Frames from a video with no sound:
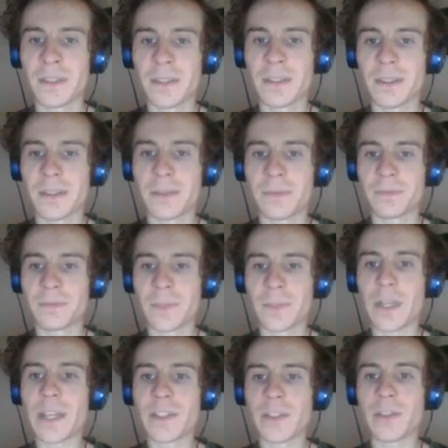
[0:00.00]
Yeah.
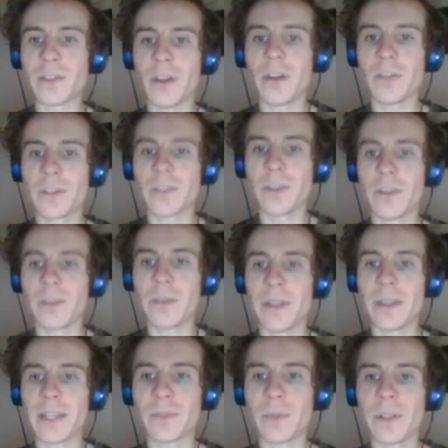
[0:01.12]
Okay. So you agree
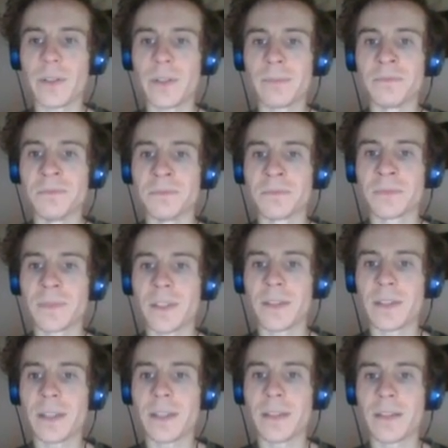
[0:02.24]
that that's weird.
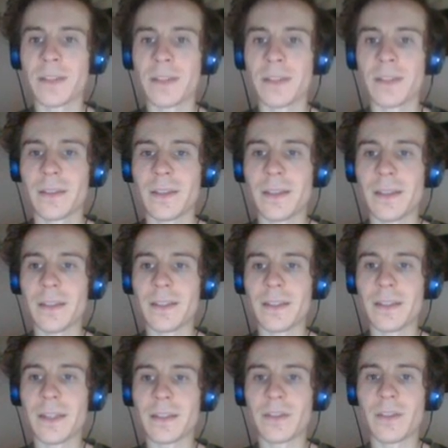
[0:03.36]
Okay.
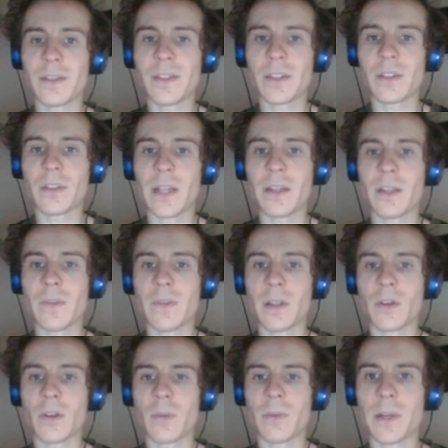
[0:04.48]
As long as the totality of
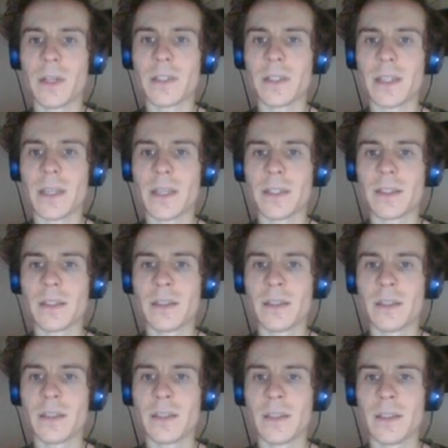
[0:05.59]
unincorporated states
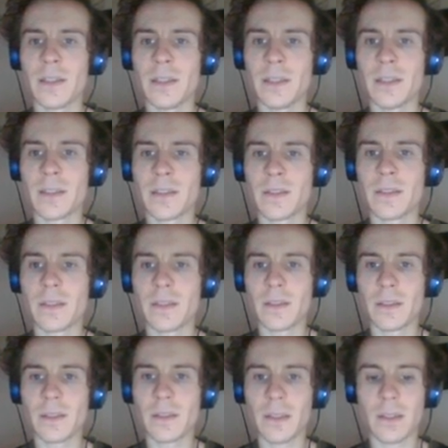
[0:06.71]
is
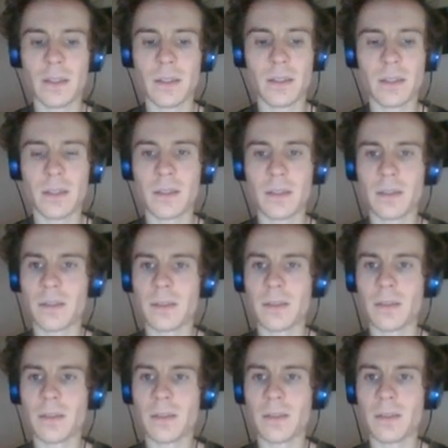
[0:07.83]
uh
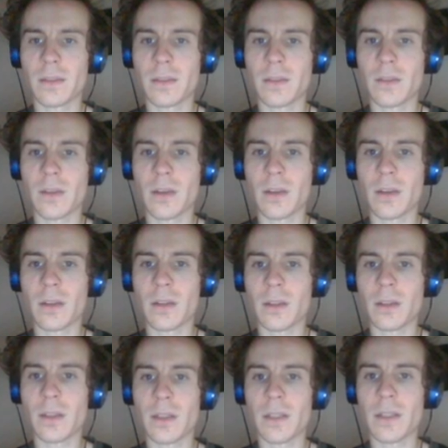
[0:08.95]
not
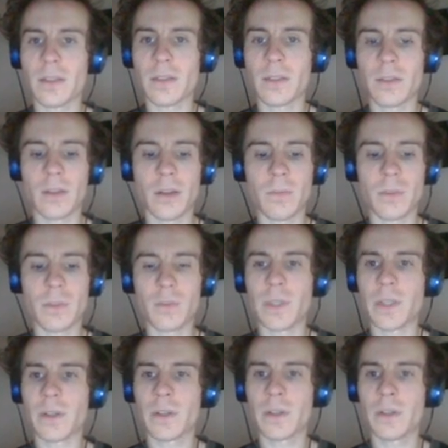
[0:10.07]
much
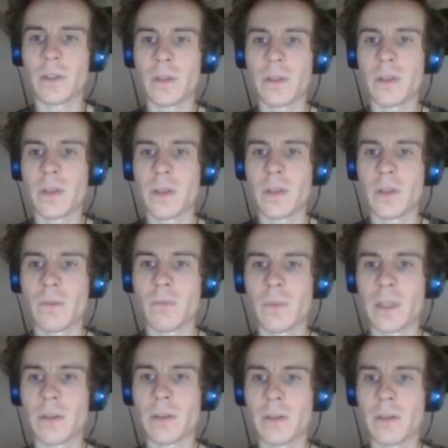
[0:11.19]
weaker
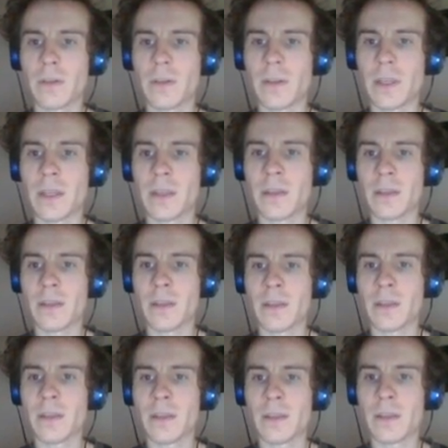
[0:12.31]
than
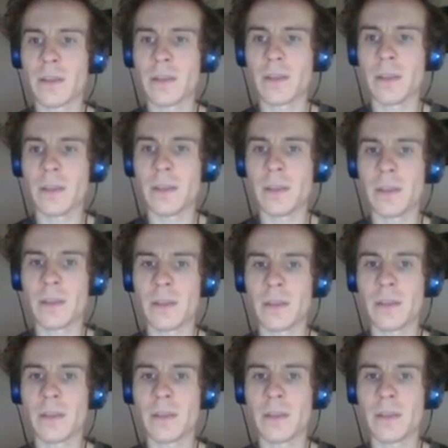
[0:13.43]
the